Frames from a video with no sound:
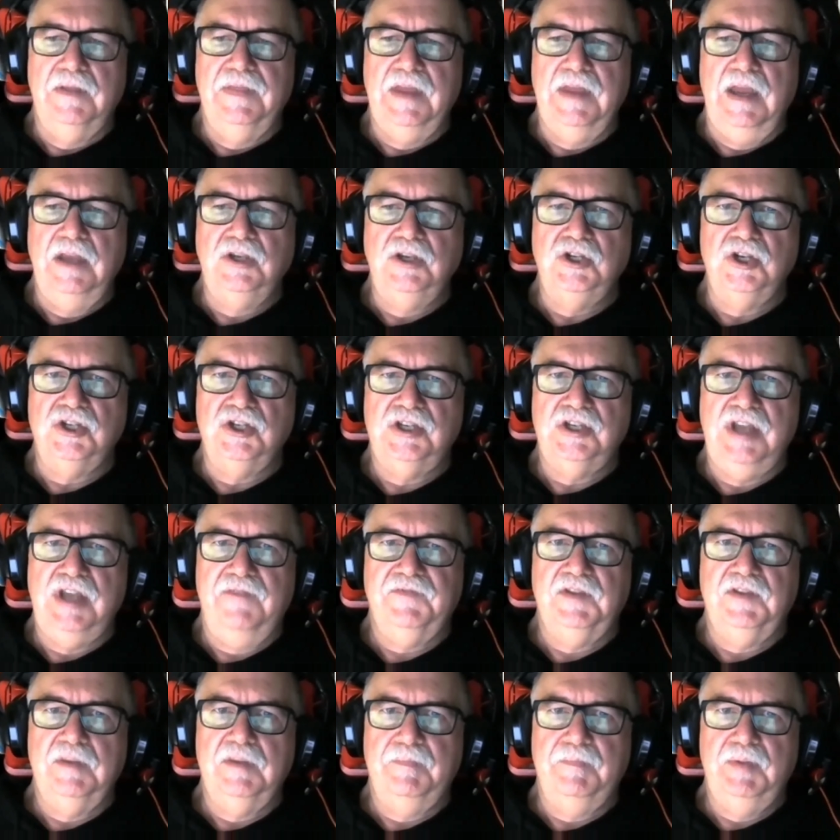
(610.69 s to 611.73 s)
They yep. just
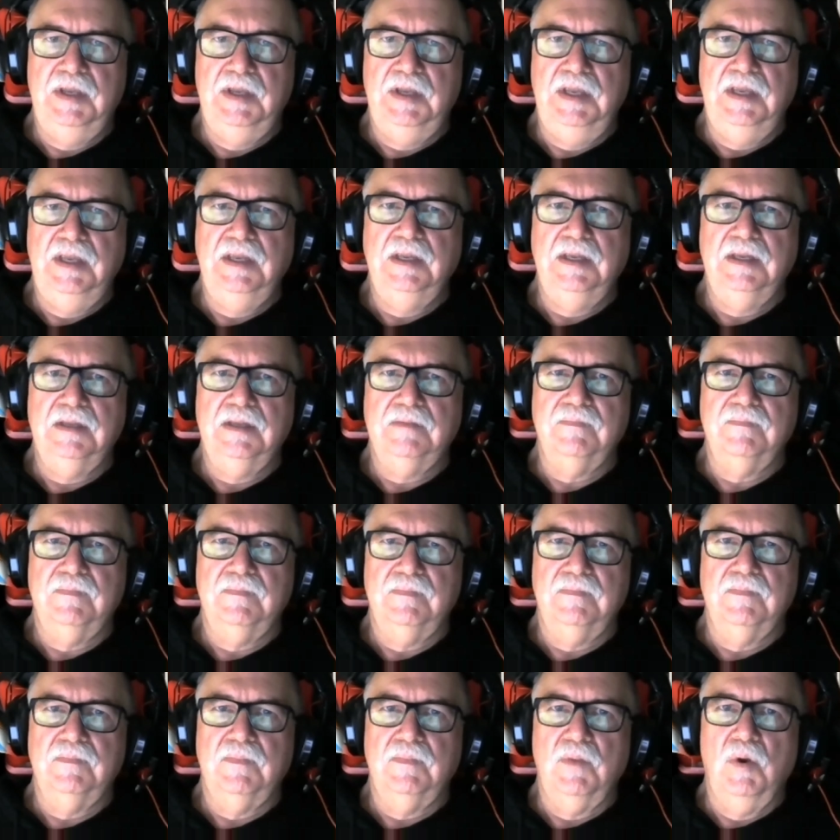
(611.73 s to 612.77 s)
have to be
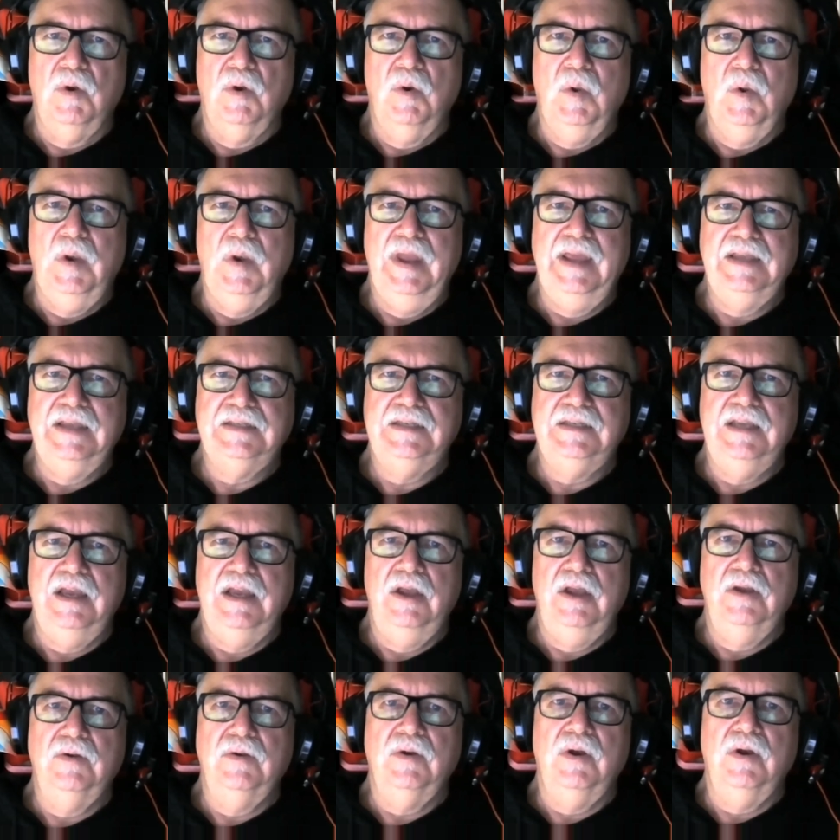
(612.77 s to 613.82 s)
all
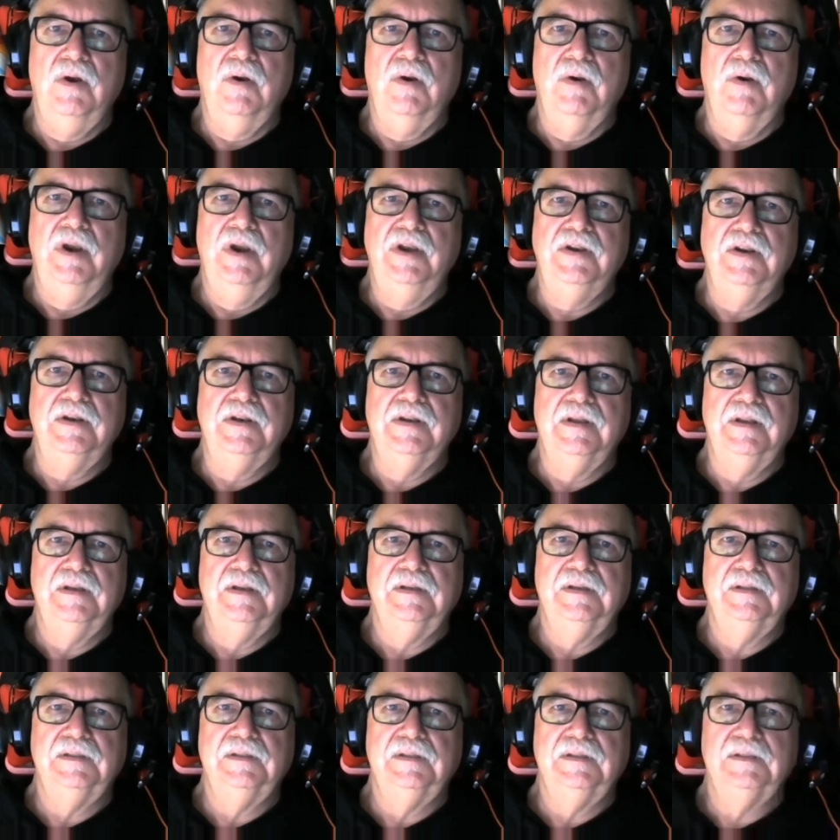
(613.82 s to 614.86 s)
SEO oriented.
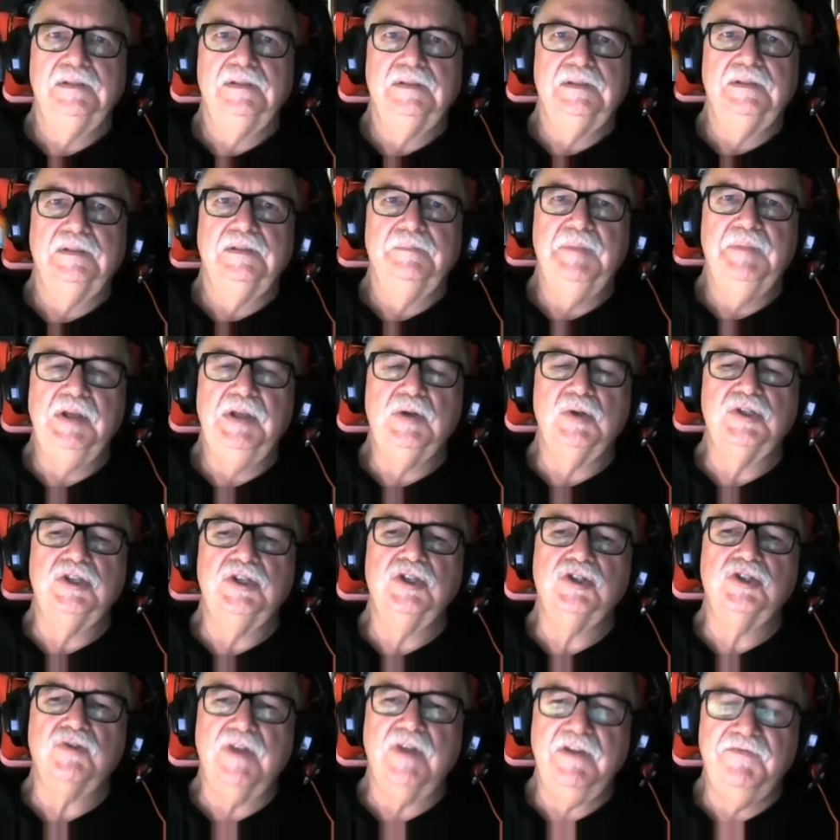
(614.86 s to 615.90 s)
Because the
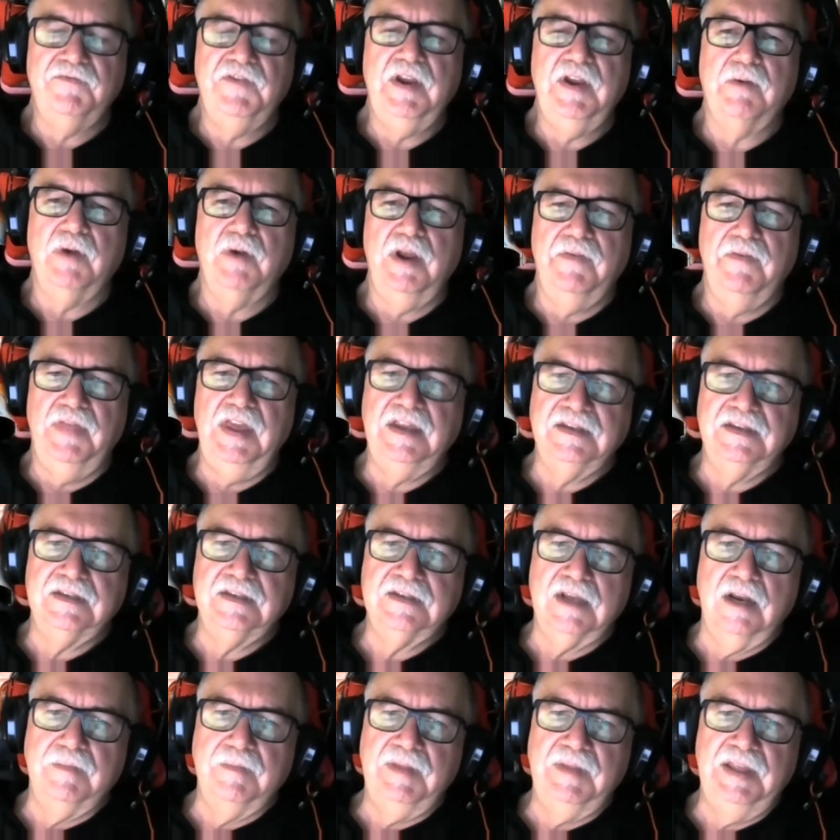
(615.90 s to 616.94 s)
strength area of theirs is
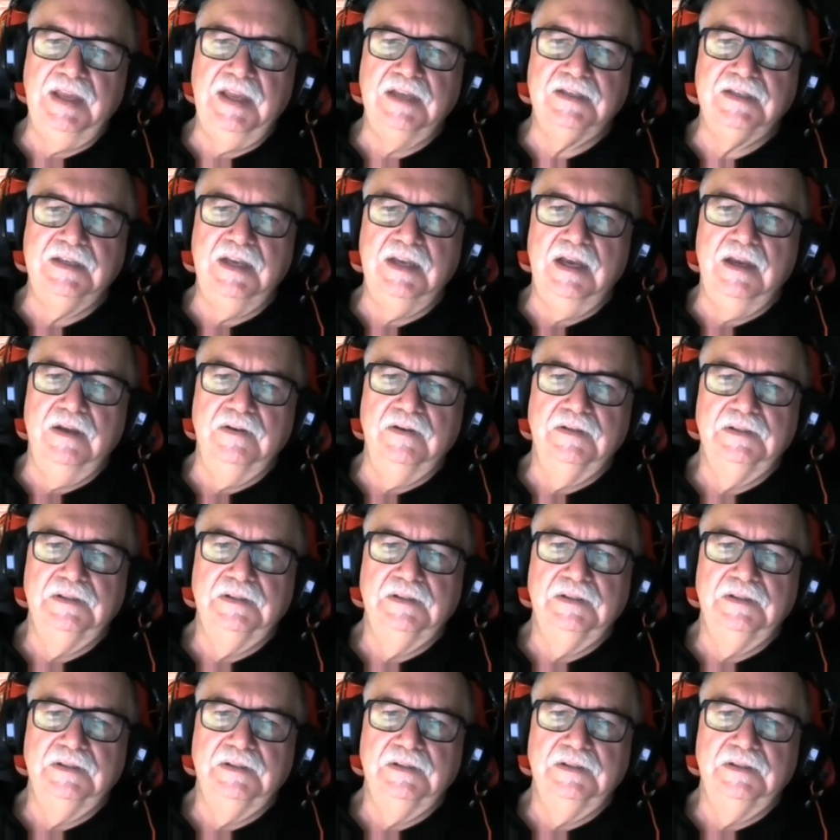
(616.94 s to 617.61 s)
going to be the SEO.